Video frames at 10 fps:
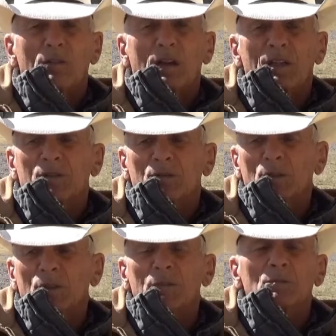rights
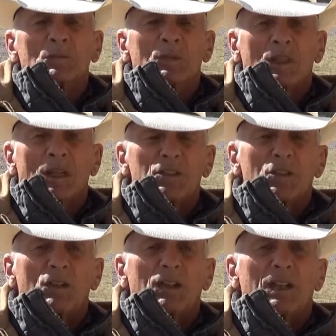were
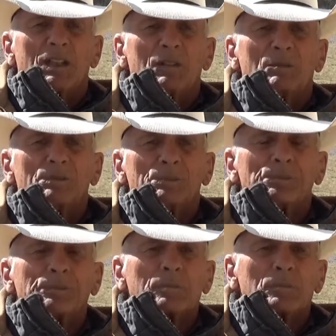adjudicated,
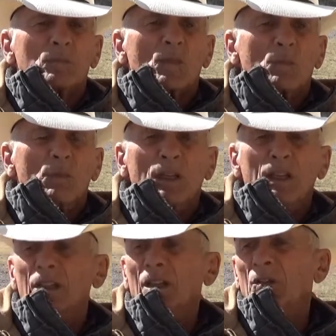
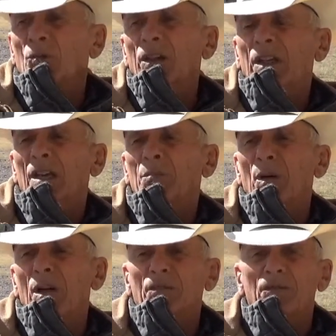meaning that we had
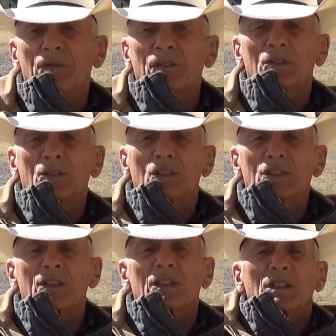probably 50 or
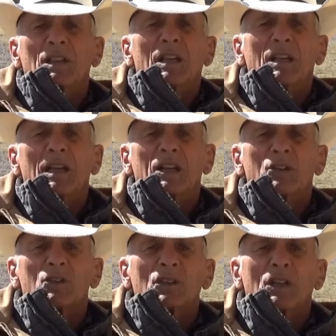60
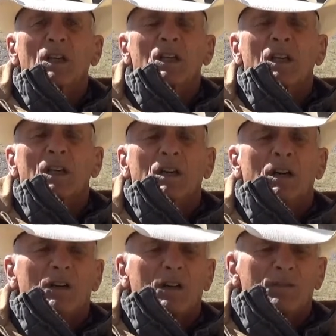acres of